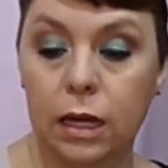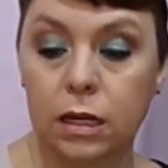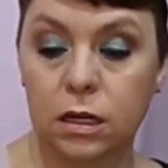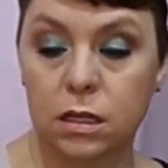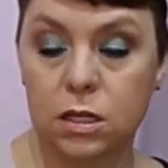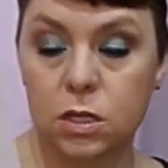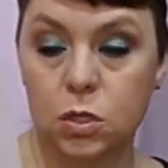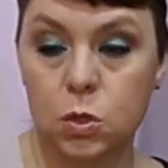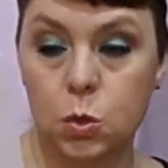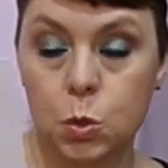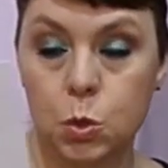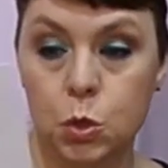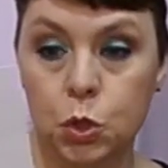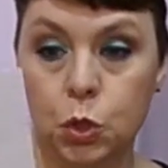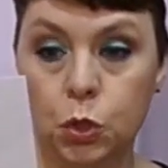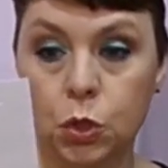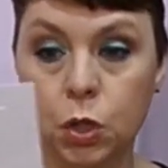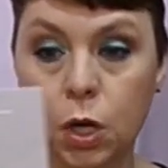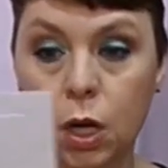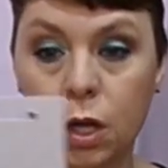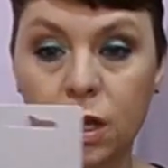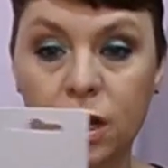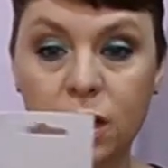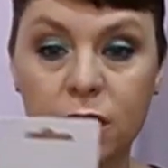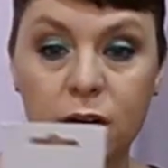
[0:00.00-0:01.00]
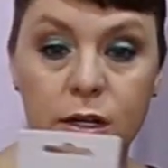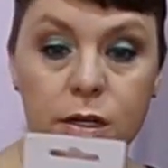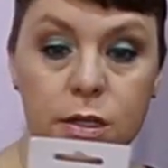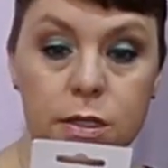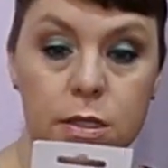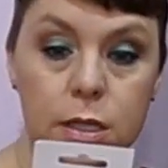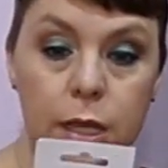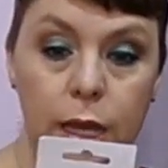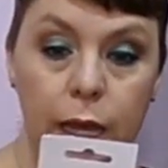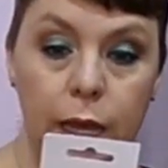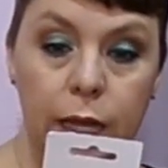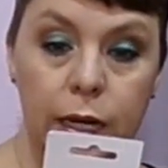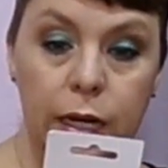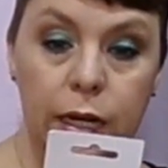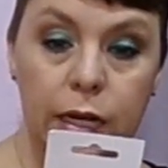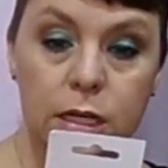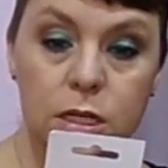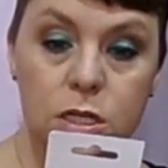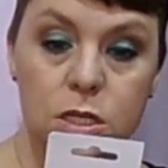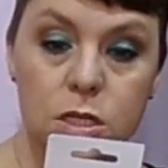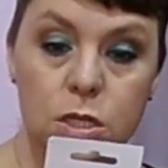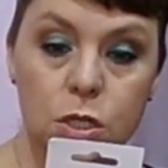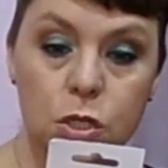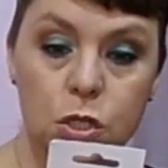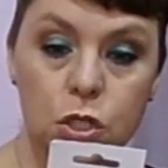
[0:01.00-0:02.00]
this was $2, and it's
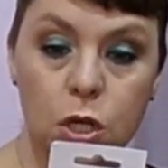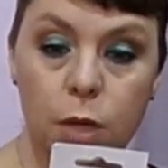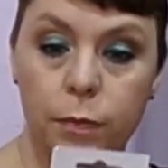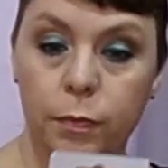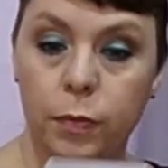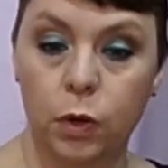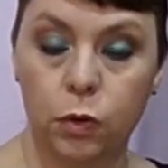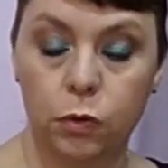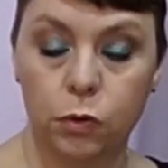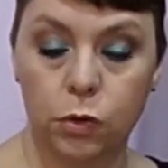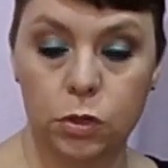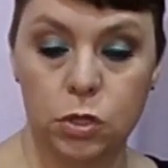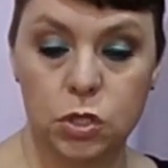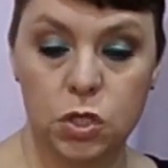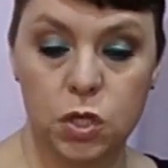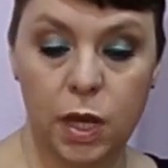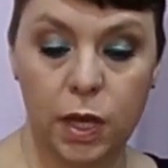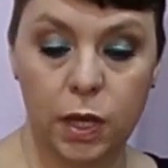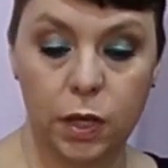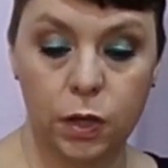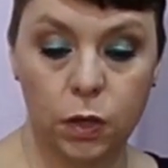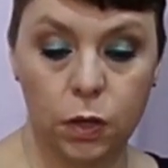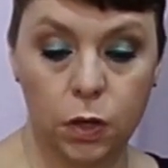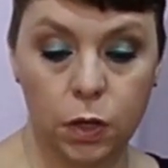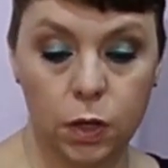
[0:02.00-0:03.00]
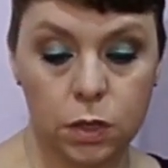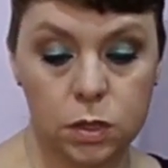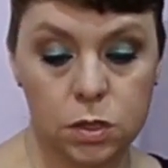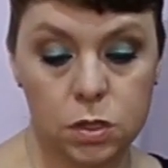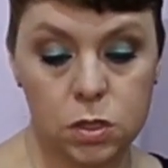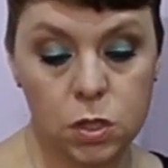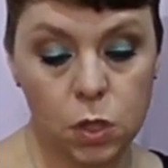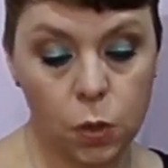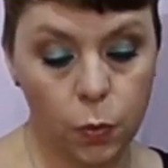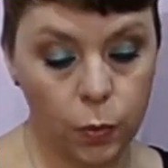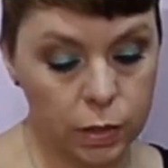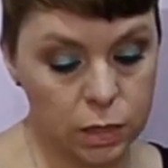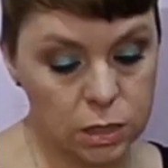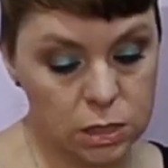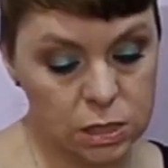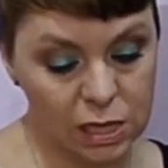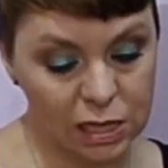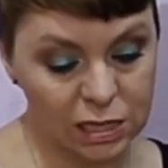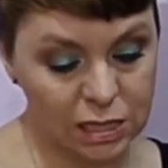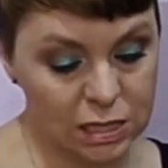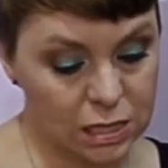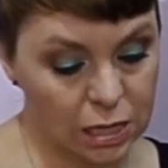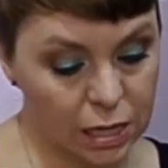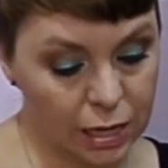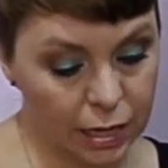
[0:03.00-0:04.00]
the jumbo crochet hooks, so it's a
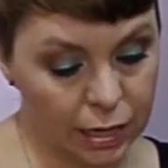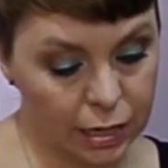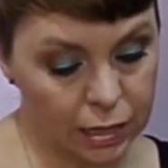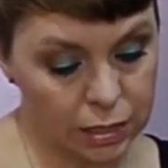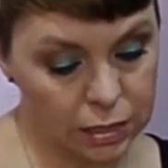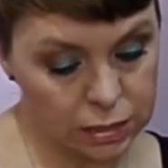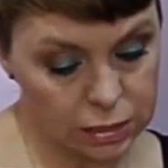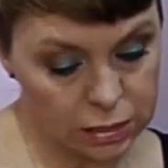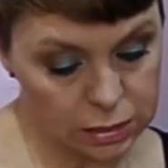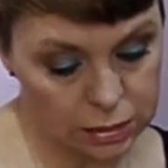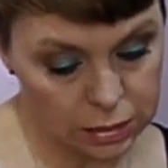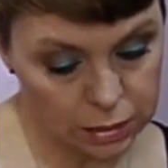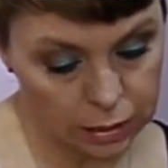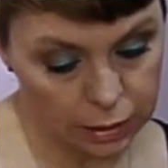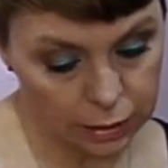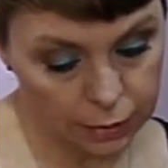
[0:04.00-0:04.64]
size